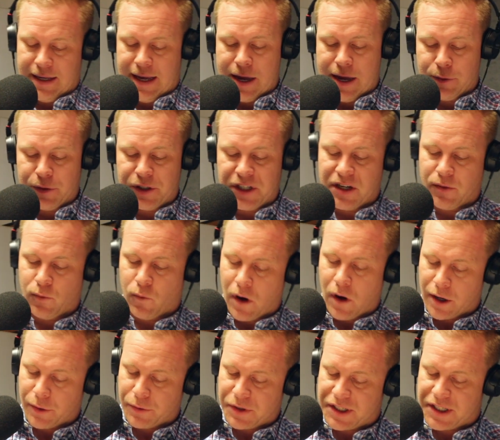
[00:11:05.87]
energy, and
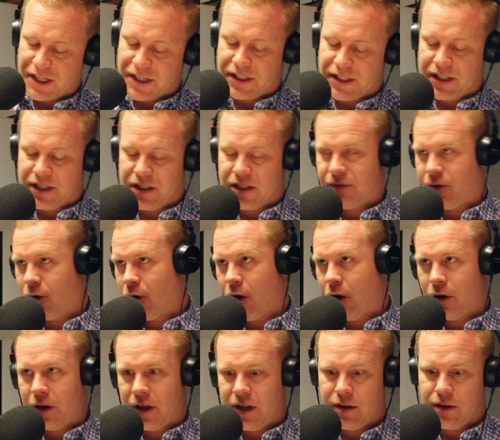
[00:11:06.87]
water assistance for
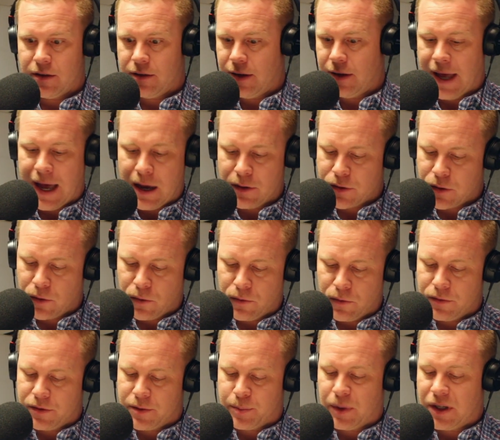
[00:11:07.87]
hard-hit
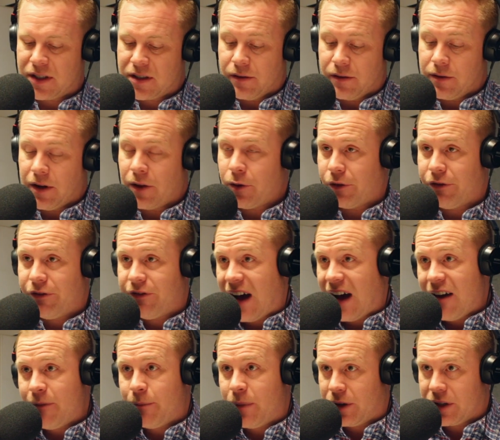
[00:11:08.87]
households, plus another
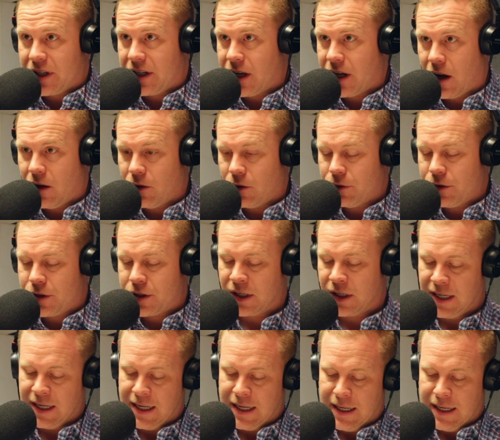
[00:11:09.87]
five billion dollars